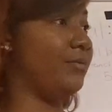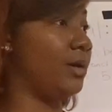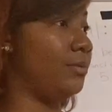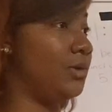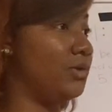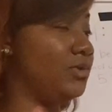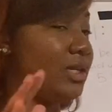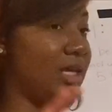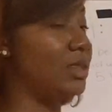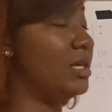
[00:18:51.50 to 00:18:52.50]
W's
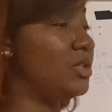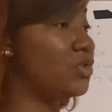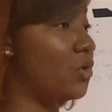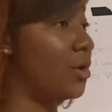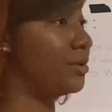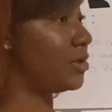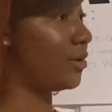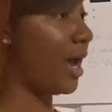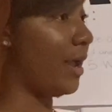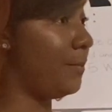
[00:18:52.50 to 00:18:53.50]
in these stories,
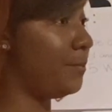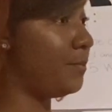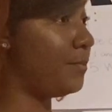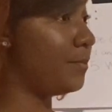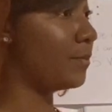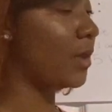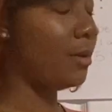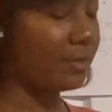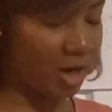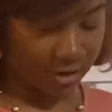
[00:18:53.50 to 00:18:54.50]
okay?
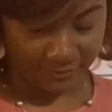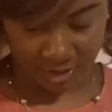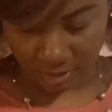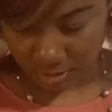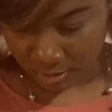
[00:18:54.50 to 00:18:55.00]
Perfect.